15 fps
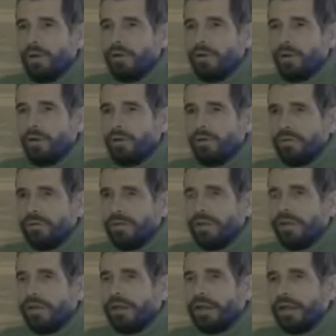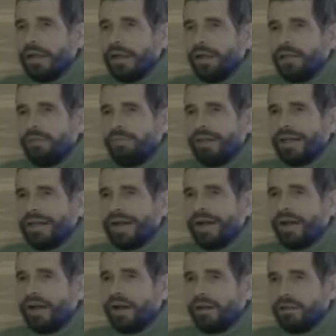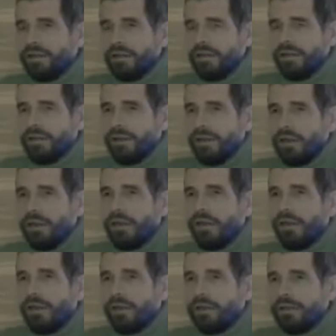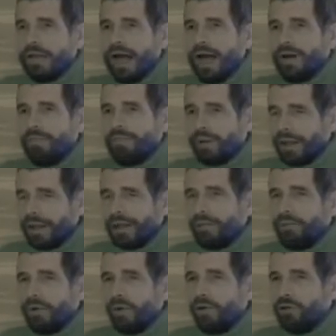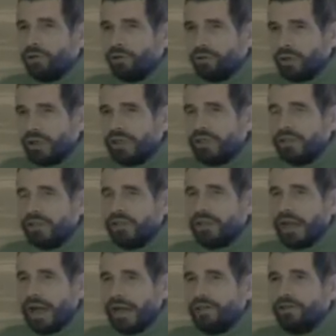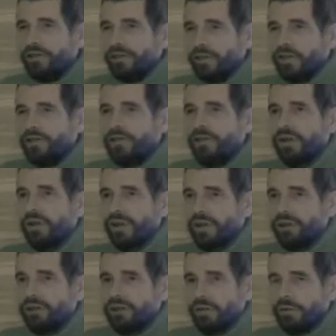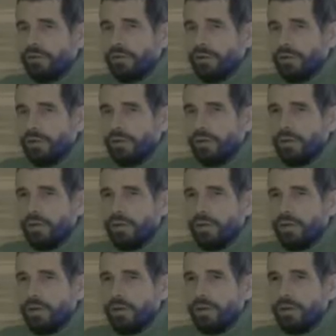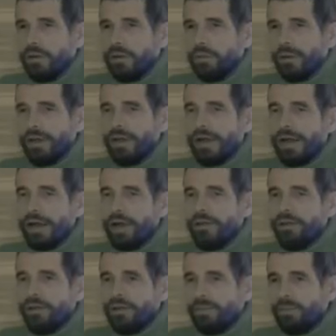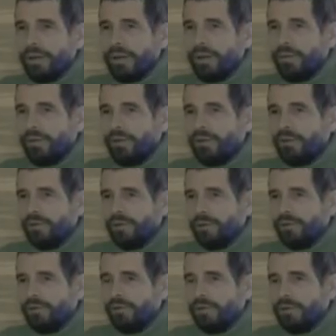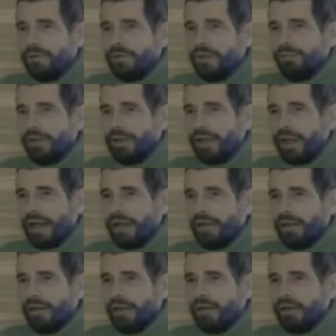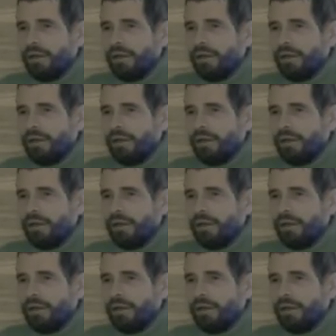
So, splitting hairs is not applicable to this controversial issue. Splitting hairs is applicable to something like,